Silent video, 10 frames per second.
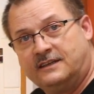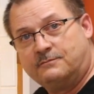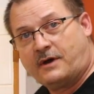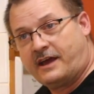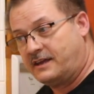
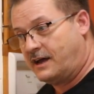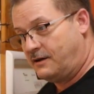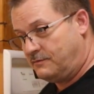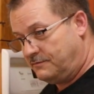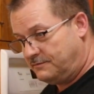My
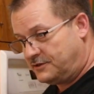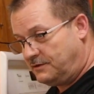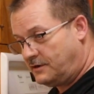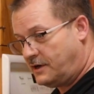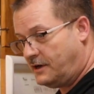uh,
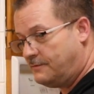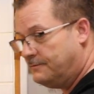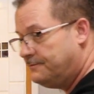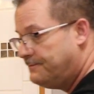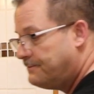
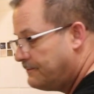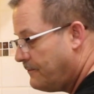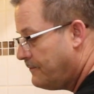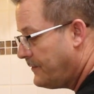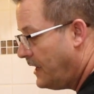um,
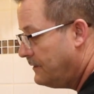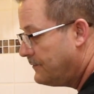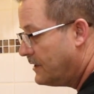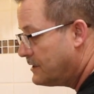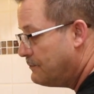
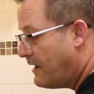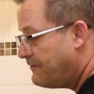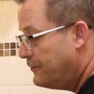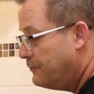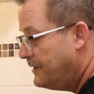this is my
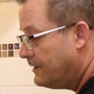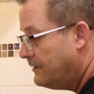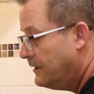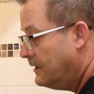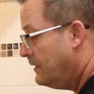food mill,